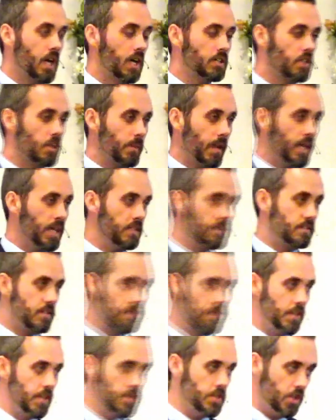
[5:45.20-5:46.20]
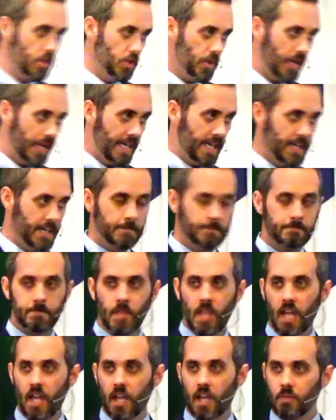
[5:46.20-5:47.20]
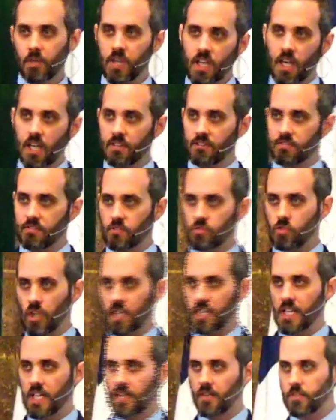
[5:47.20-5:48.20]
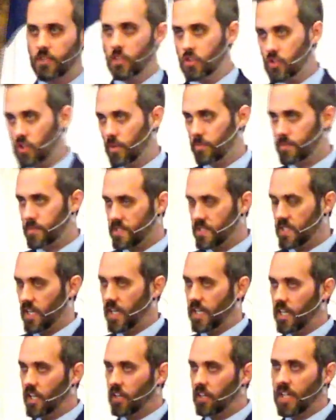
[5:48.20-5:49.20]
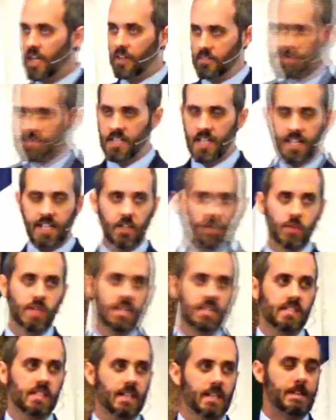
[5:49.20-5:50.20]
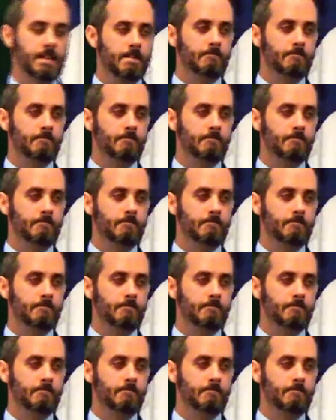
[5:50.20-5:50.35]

I took my kids to the zoo again, and we kind of try to take a few trips a year down to Saint Louis.